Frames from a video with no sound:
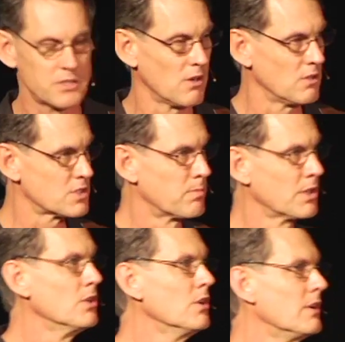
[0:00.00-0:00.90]
turns
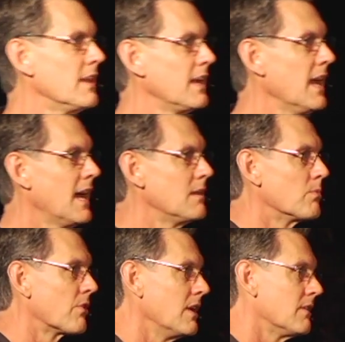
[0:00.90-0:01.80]
blue and that he hadn't
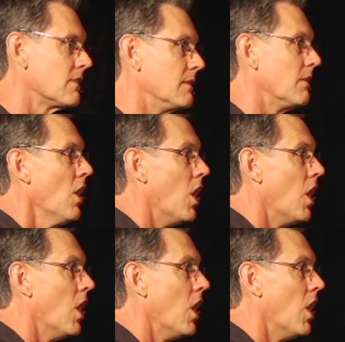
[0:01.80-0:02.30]
breathed in